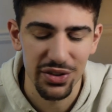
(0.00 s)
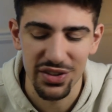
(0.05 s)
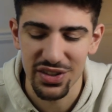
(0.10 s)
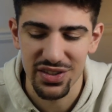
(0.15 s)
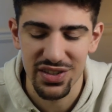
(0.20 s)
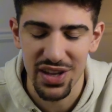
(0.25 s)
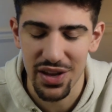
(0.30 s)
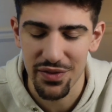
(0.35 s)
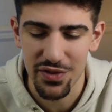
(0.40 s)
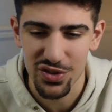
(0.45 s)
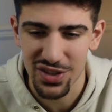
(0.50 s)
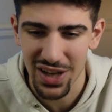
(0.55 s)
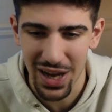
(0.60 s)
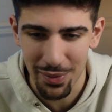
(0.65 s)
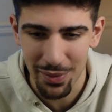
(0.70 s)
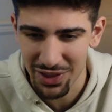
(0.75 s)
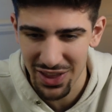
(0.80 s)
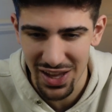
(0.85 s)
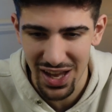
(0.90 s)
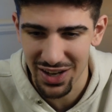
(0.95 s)
to save you
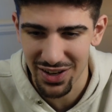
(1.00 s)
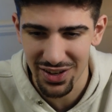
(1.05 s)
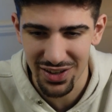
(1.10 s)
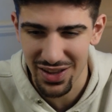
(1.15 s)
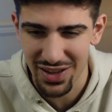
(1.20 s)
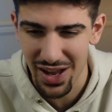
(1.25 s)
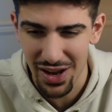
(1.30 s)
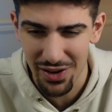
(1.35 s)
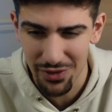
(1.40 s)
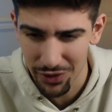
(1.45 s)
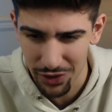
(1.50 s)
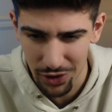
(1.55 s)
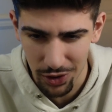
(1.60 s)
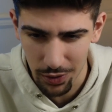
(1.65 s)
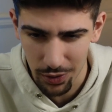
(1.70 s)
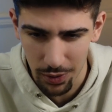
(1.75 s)
time at the end of the day for your